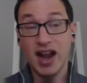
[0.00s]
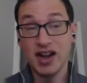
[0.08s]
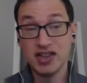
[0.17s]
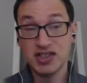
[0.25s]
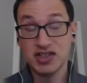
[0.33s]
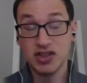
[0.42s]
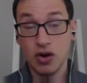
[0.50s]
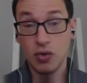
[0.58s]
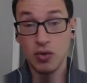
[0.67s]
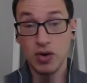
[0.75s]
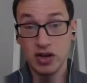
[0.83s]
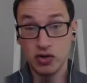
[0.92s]
and it's
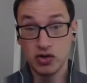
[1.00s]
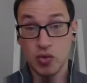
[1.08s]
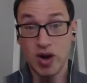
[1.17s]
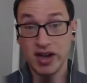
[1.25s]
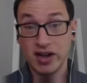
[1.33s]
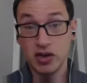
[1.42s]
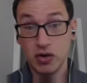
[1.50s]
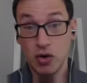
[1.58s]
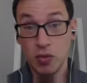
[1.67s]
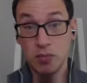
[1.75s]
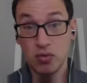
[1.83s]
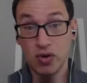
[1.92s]
so intertwined in
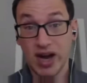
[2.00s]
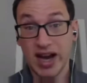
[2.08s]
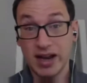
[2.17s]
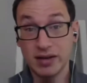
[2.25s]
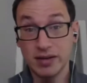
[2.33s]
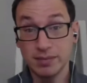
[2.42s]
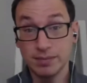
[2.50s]
your own brand.